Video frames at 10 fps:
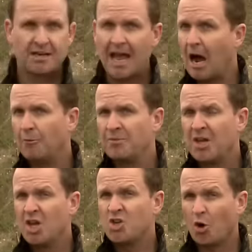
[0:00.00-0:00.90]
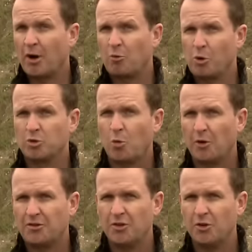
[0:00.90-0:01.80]
Now, during World
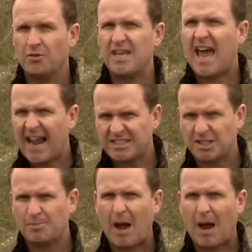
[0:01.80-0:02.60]
War II, the Axis